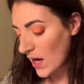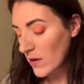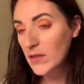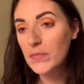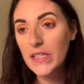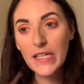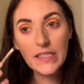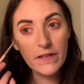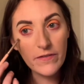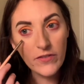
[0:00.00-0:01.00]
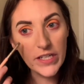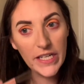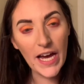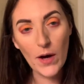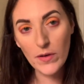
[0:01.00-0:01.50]
I'm gonna blend Freaky
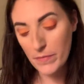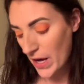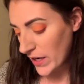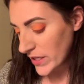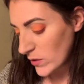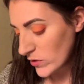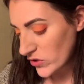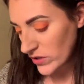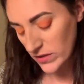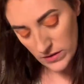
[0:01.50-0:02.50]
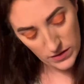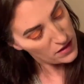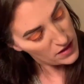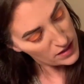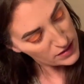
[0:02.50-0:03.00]
out with Batty, which is
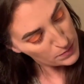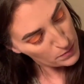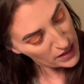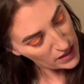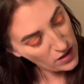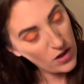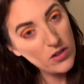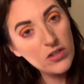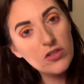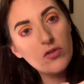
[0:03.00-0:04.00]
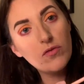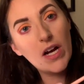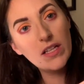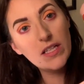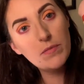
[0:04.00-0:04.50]
this pink color
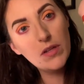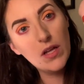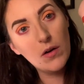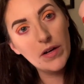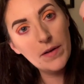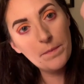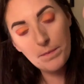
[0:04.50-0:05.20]
directly below it.